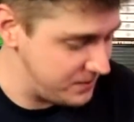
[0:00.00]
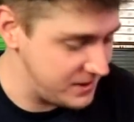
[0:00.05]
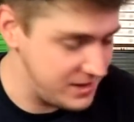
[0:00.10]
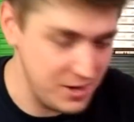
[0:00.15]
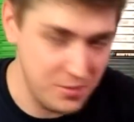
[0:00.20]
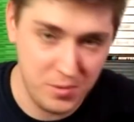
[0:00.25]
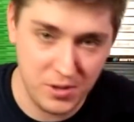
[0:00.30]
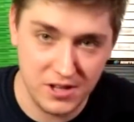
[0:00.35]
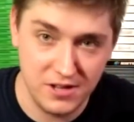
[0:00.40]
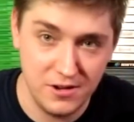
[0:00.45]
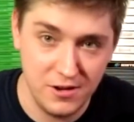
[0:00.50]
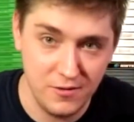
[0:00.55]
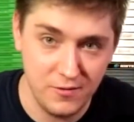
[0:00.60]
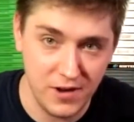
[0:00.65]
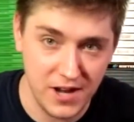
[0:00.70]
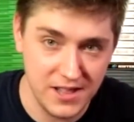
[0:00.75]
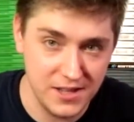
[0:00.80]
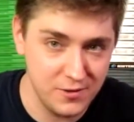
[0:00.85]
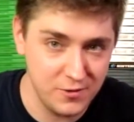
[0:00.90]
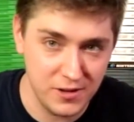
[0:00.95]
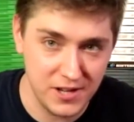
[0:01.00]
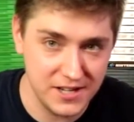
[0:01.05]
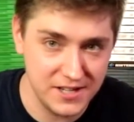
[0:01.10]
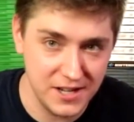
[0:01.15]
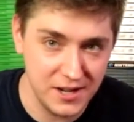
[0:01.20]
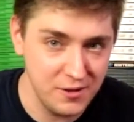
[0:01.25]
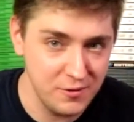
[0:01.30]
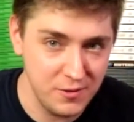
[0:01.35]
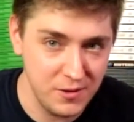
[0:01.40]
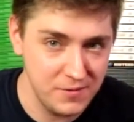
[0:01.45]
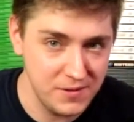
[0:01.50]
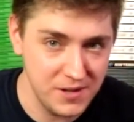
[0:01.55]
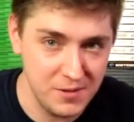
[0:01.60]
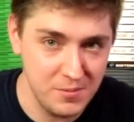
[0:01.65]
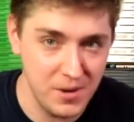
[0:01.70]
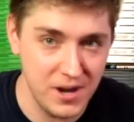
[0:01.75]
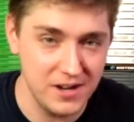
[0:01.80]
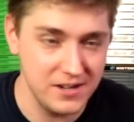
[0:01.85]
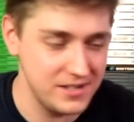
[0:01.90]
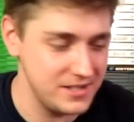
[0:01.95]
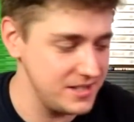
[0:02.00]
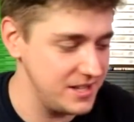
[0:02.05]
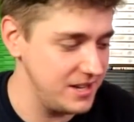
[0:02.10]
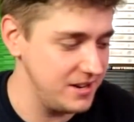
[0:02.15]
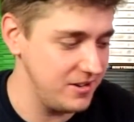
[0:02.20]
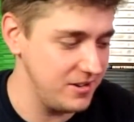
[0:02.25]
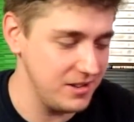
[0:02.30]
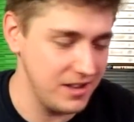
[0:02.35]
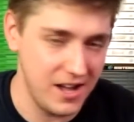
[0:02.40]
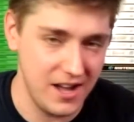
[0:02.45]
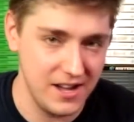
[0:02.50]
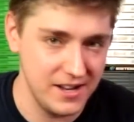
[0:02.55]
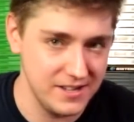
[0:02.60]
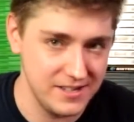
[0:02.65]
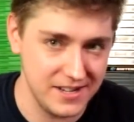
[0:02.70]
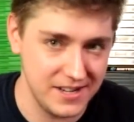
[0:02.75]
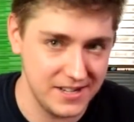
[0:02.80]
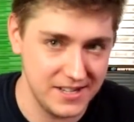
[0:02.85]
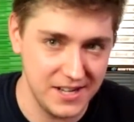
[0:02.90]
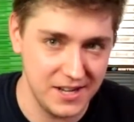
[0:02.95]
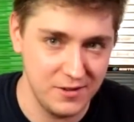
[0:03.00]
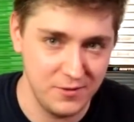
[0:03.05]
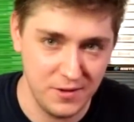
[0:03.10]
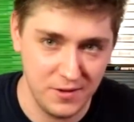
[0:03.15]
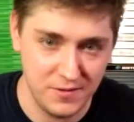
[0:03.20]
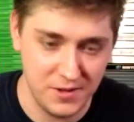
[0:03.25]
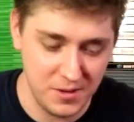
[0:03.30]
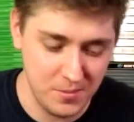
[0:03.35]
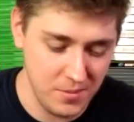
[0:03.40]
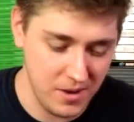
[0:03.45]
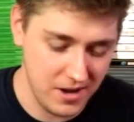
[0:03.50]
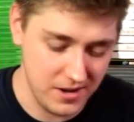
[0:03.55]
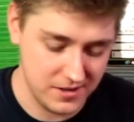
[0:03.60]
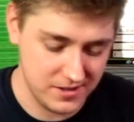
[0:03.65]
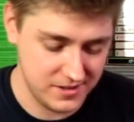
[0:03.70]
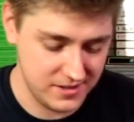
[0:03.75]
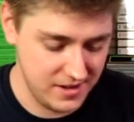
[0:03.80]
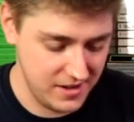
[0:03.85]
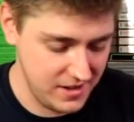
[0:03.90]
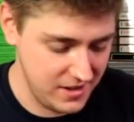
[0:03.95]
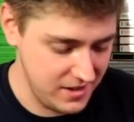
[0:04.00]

Typically you can find this for like 10 to 15 bucks, and then online it's like 10 to 15 bucks.